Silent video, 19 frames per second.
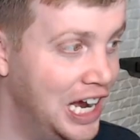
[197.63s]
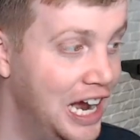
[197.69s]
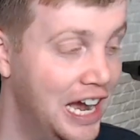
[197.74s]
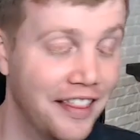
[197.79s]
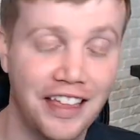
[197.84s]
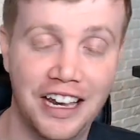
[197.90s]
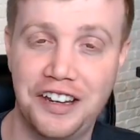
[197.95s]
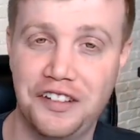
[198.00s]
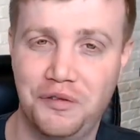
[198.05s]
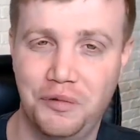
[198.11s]

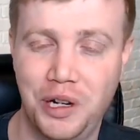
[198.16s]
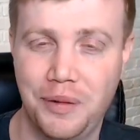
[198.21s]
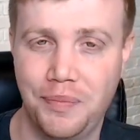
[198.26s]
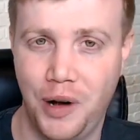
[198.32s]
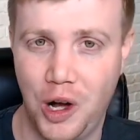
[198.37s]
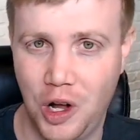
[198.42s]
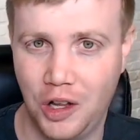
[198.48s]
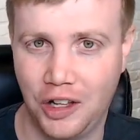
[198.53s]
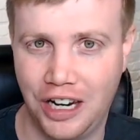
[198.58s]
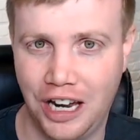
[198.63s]
That is when
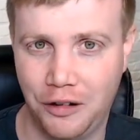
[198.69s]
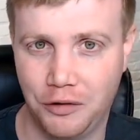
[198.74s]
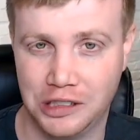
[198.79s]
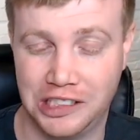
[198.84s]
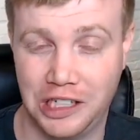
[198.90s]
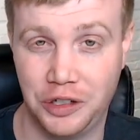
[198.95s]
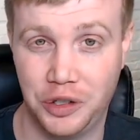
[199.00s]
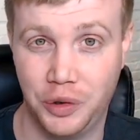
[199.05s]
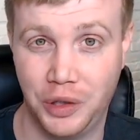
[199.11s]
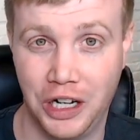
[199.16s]
Paul and I will
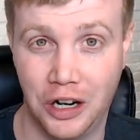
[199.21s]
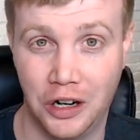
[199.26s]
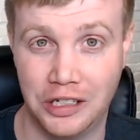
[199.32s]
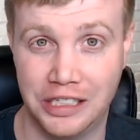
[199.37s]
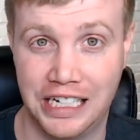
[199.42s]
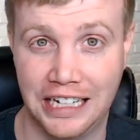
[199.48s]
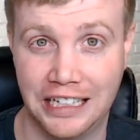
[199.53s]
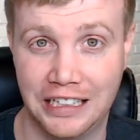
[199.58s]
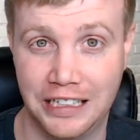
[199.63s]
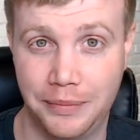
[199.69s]
start doing our
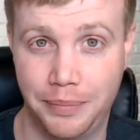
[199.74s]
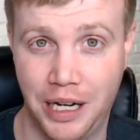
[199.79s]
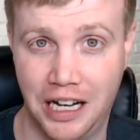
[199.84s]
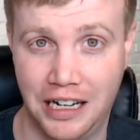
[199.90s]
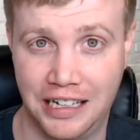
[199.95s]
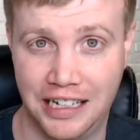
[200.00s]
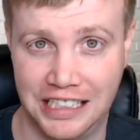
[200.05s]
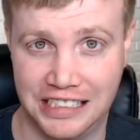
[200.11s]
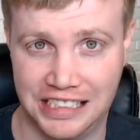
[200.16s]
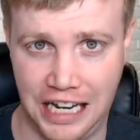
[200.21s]
daily
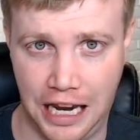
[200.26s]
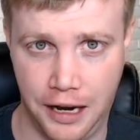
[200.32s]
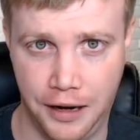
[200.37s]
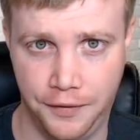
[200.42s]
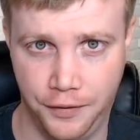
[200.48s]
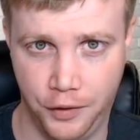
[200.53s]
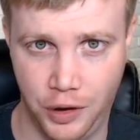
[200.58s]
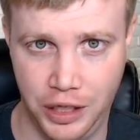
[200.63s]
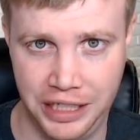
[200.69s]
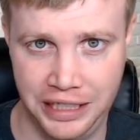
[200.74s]
podcast
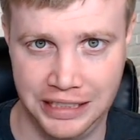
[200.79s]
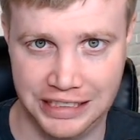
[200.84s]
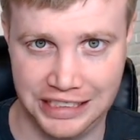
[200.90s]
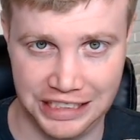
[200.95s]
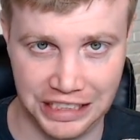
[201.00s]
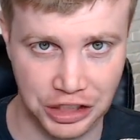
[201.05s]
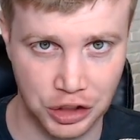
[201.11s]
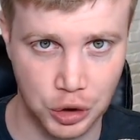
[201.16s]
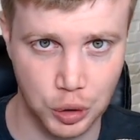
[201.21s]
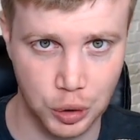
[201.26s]
every
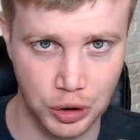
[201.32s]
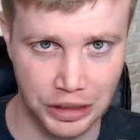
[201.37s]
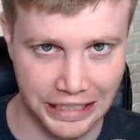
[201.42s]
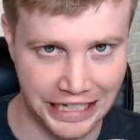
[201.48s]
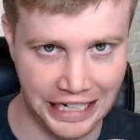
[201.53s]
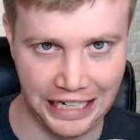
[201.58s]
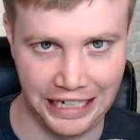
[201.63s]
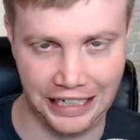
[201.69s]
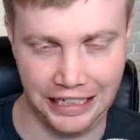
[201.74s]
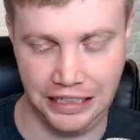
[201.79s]
single
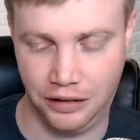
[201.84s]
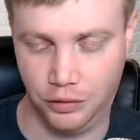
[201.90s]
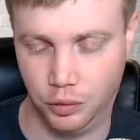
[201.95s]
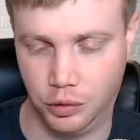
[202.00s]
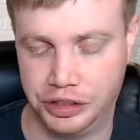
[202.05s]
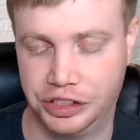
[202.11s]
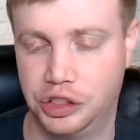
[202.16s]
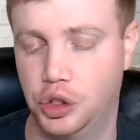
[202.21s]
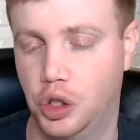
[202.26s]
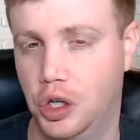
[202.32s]
day. We'll
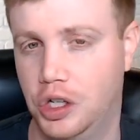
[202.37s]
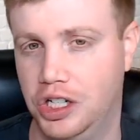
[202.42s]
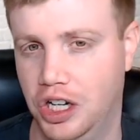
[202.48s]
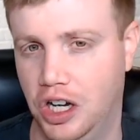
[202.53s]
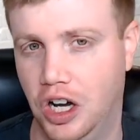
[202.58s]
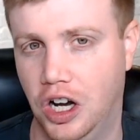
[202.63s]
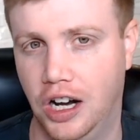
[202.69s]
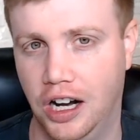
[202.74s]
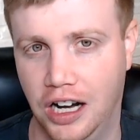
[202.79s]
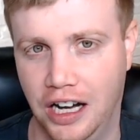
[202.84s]
start
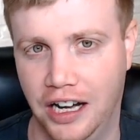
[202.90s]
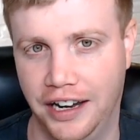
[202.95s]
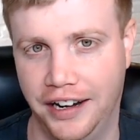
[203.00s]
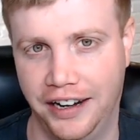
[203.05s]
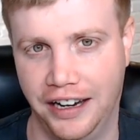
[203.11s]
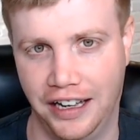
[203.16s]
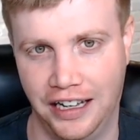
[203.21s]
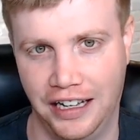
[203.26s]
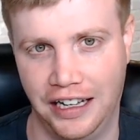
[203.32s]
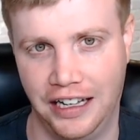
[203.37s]
on
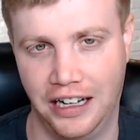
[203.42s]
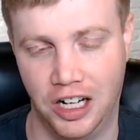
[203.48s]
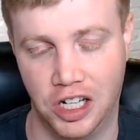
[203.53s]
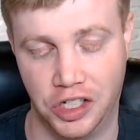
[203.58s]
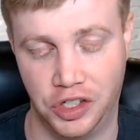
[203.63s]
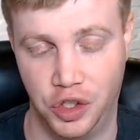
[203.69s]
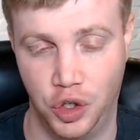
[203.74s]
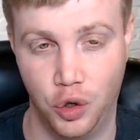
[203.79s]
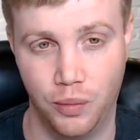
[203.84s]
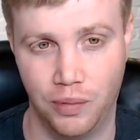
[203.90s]

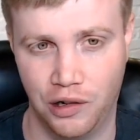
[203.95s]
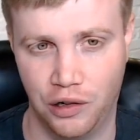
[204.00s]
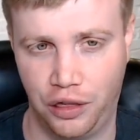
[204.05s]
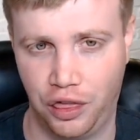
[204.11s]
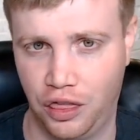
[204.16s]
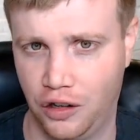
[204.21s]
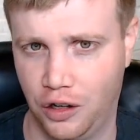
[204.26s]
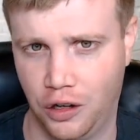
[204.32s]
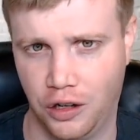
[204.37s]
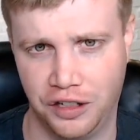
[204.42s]
October
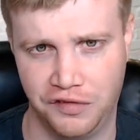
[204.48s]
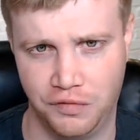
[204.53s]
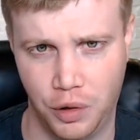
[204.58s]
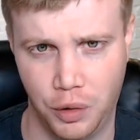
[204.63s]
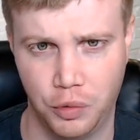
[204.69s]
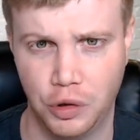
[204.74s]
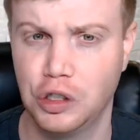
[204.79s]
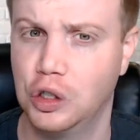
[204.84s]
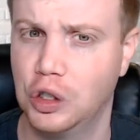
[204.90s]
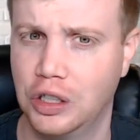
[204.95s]
3rd is what
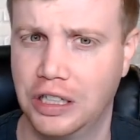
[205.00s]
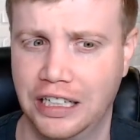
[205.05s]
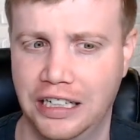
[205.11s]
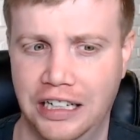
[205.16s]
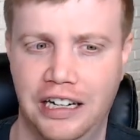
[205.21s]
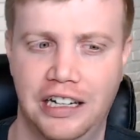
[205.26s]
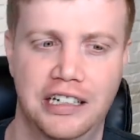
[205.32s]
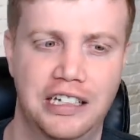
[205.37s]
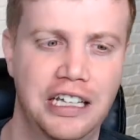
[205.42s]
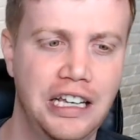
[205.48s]
we're looking
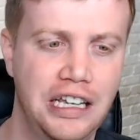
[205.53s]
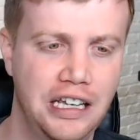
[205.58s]
at.